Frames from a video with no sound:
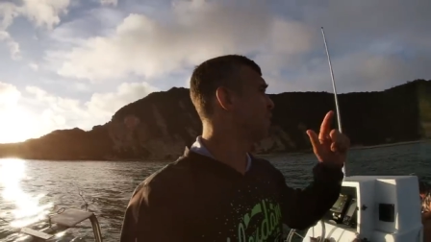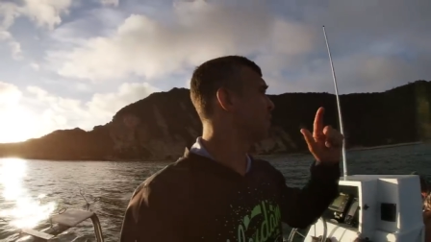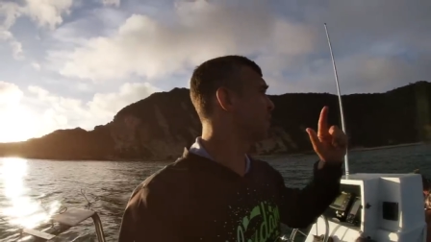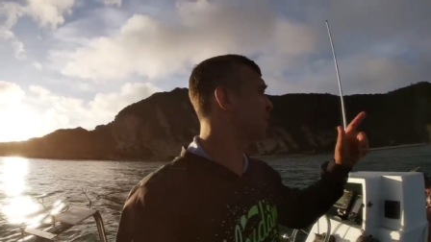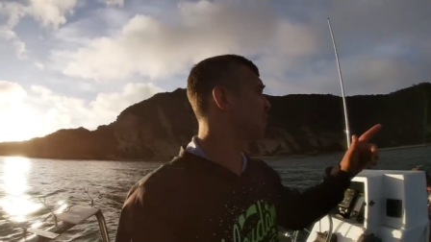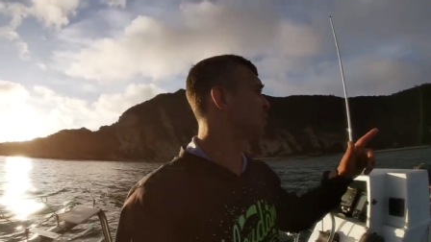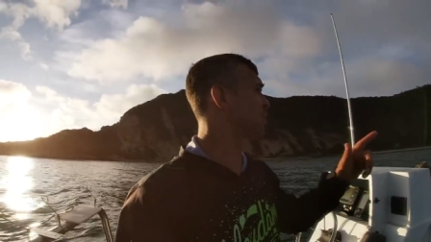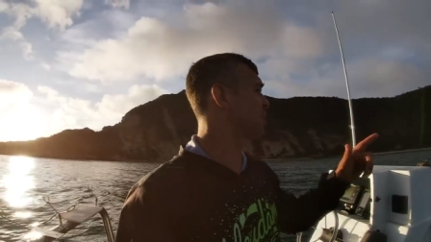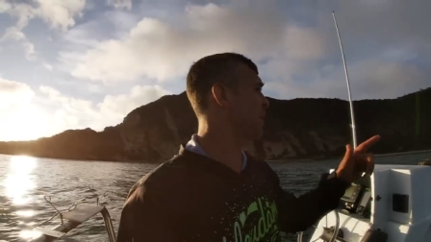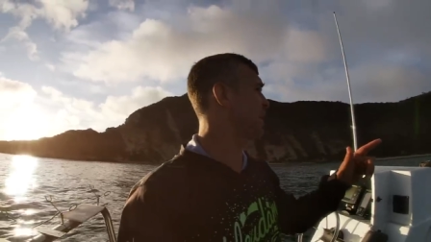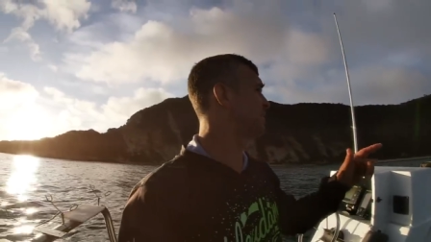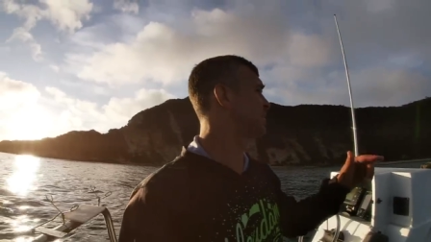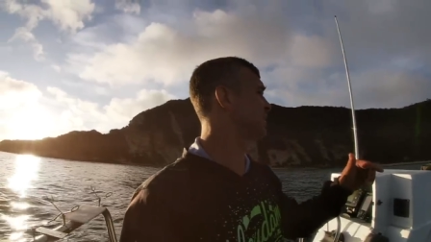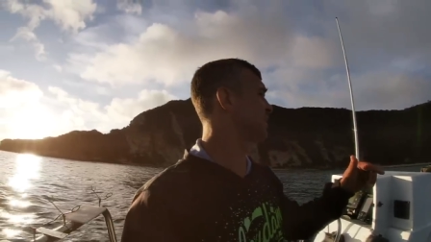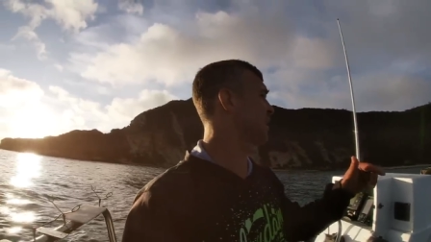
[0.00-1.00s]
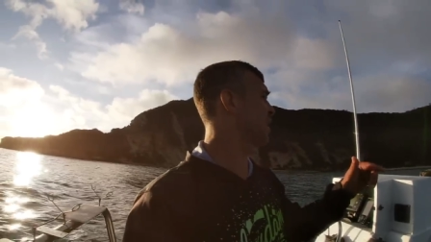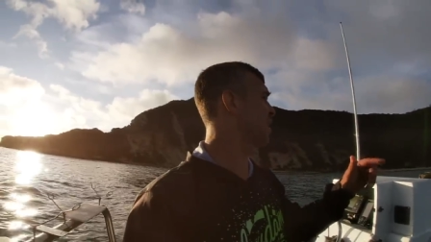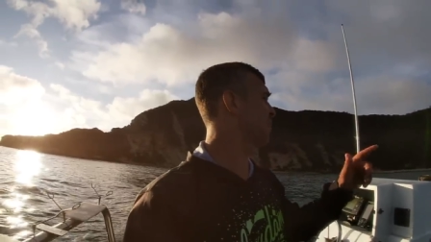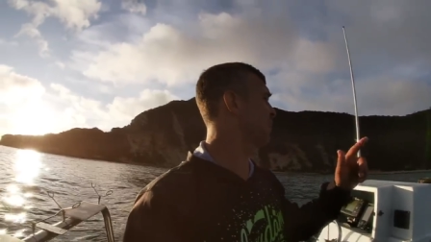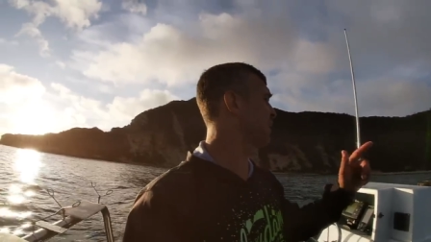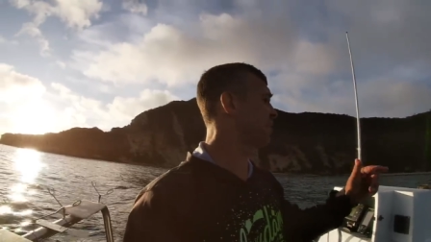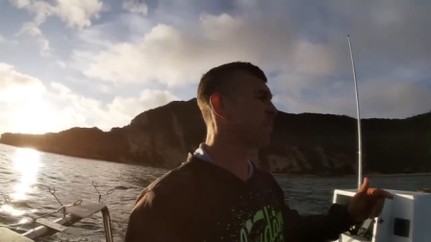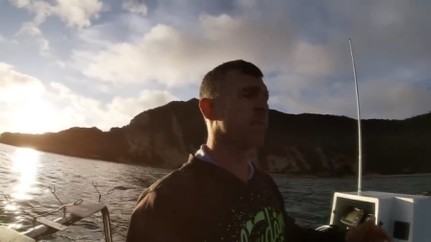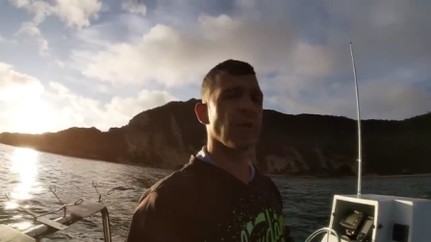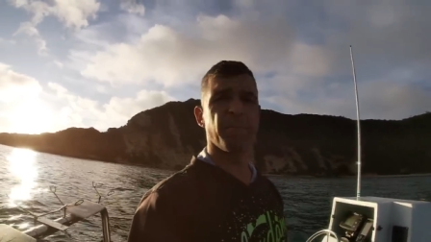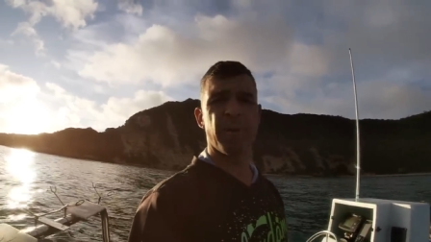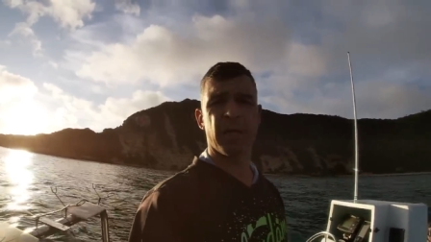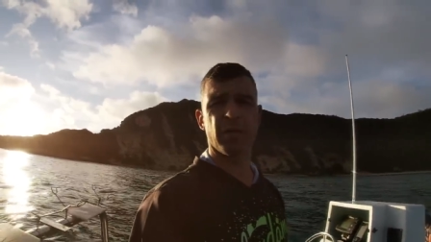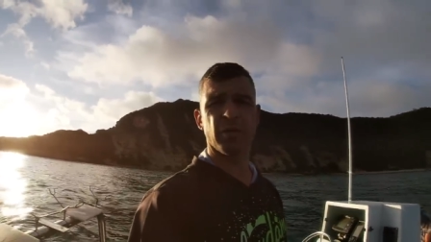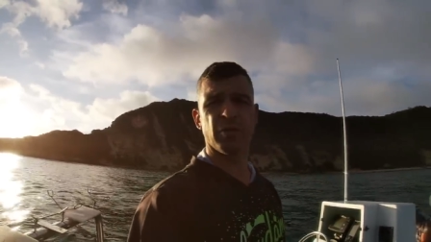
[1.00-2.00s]
We're going to exit now, get the boat
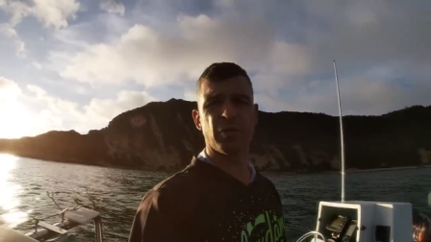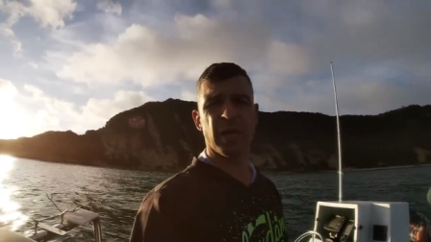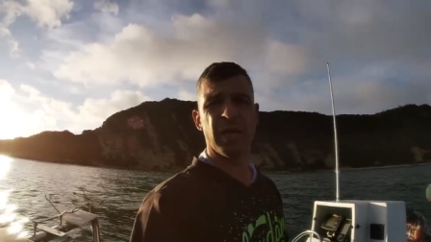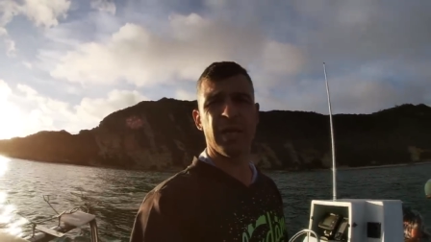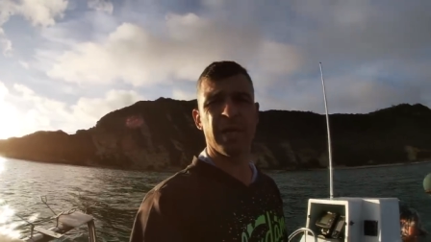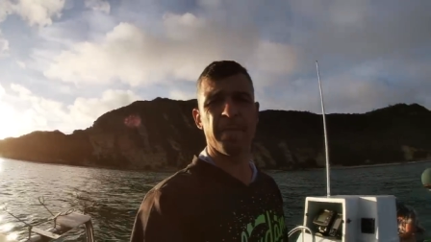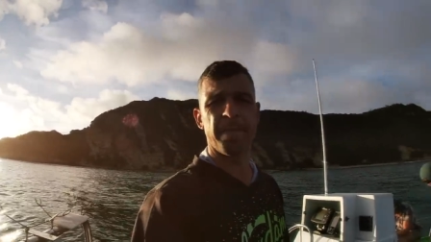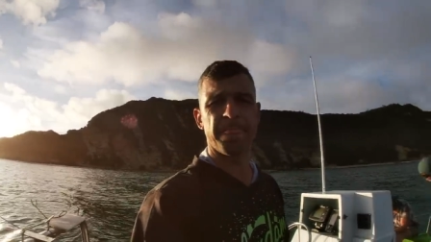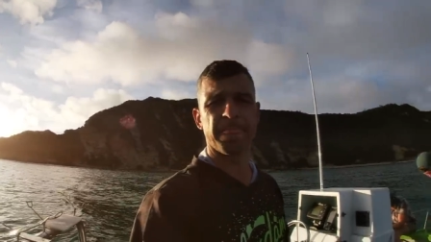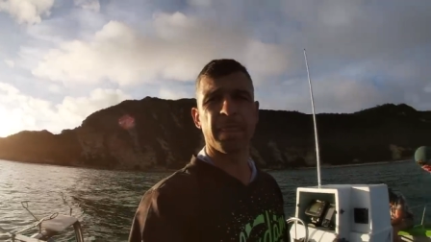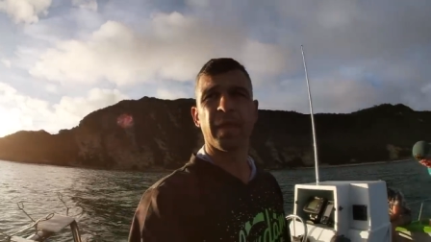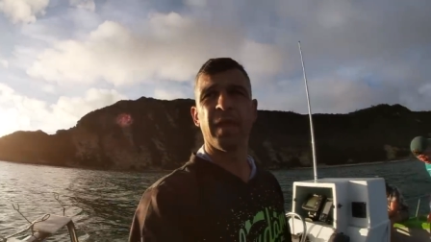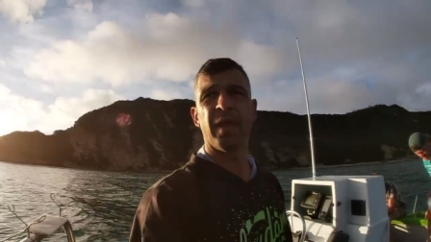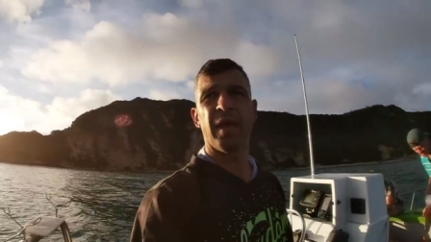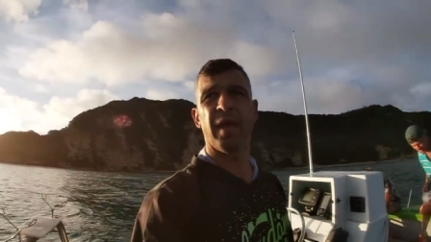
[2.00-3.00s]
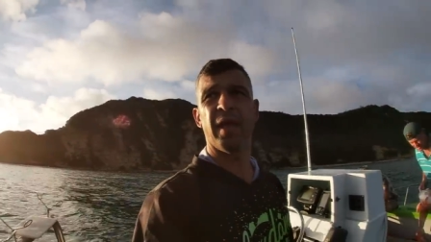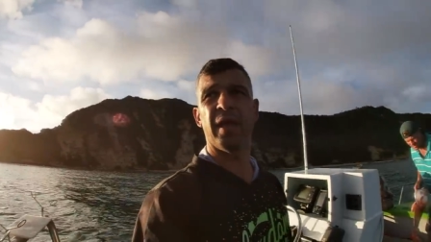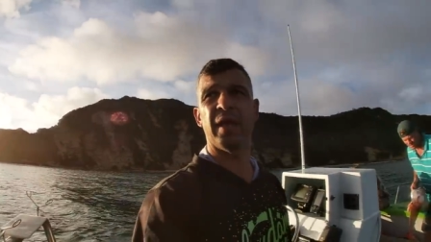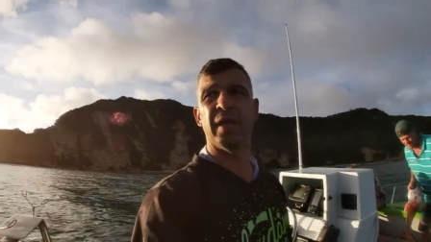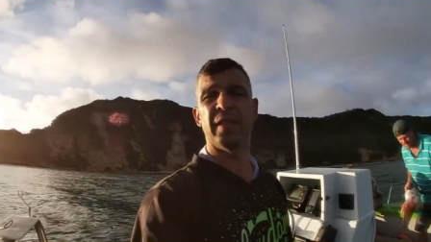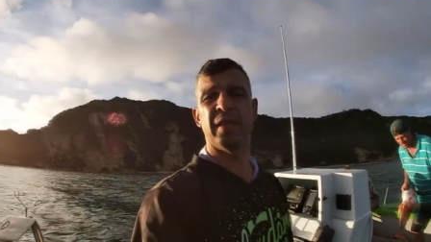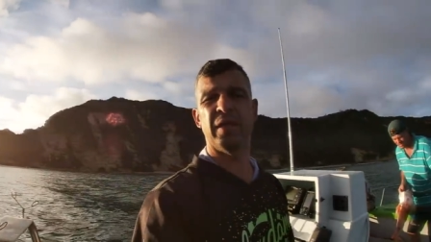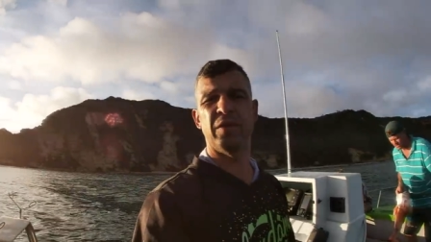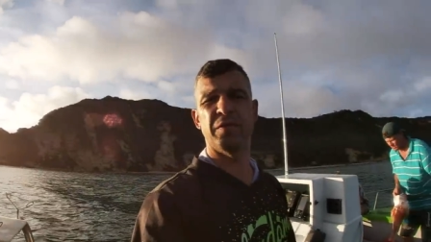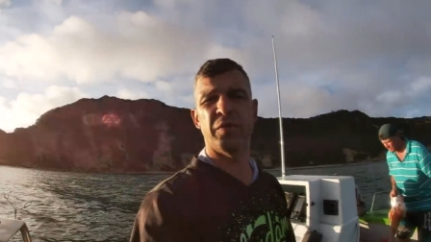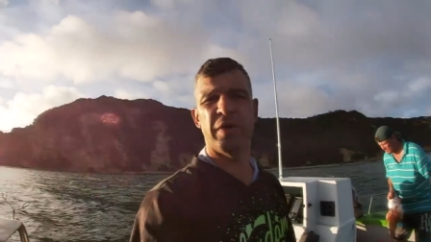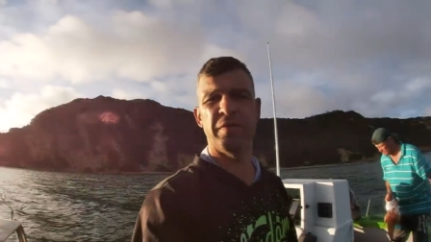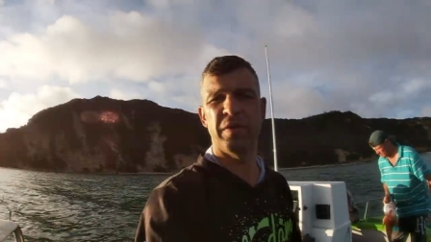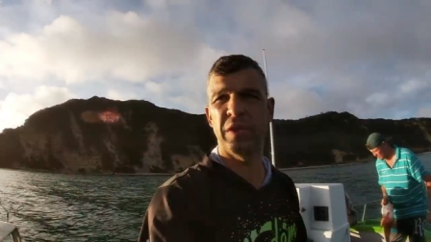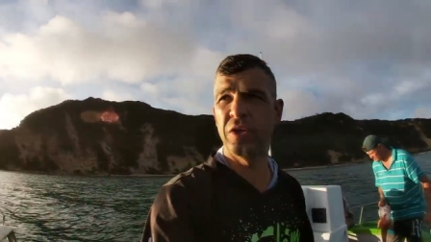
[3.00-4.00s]
back on the trailer. And uh, thank you for
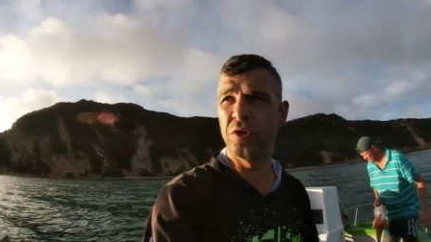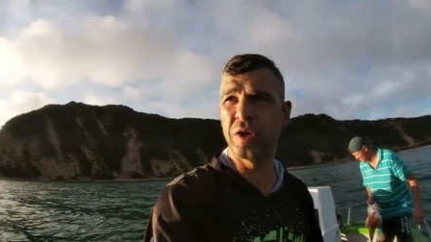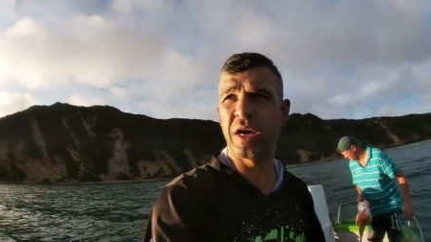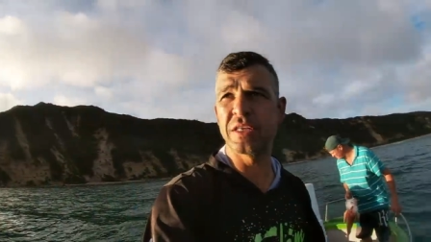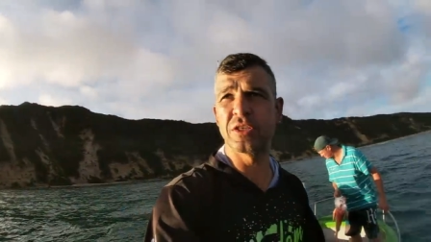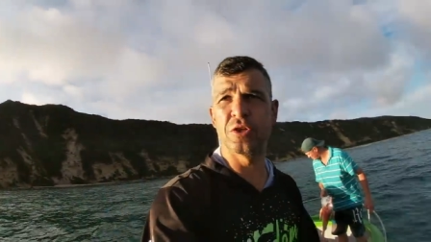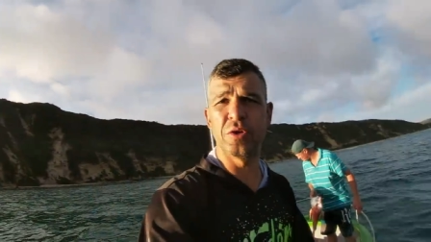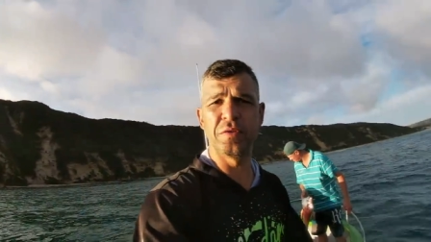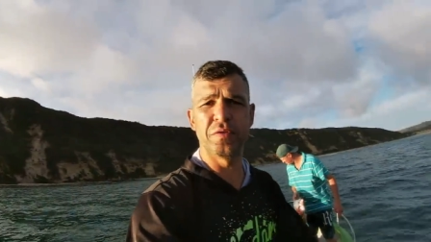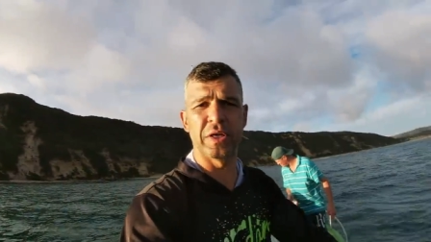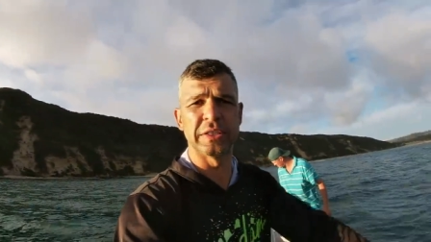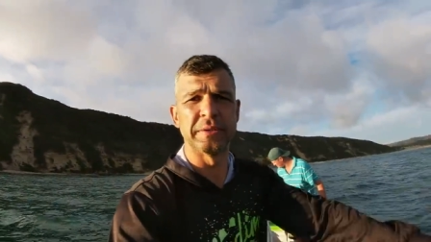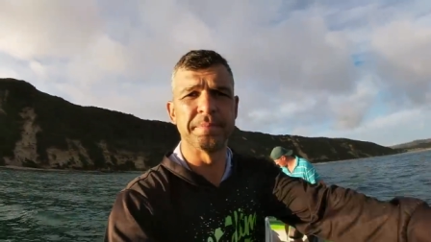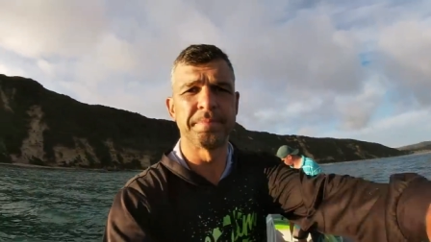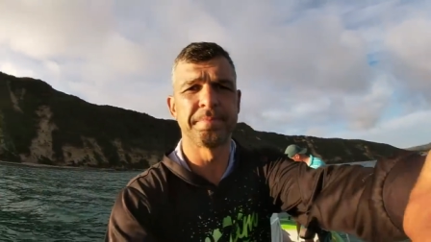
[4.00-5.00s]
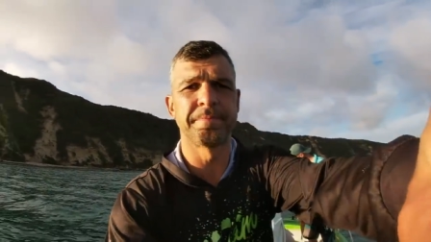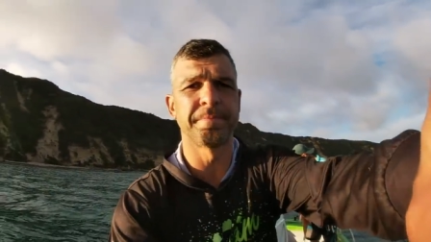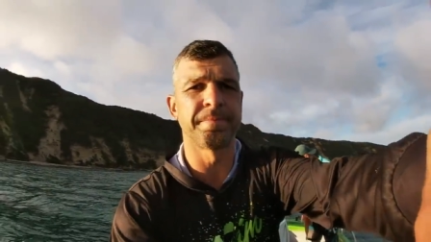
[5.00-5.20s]
everything you guys are doing for us.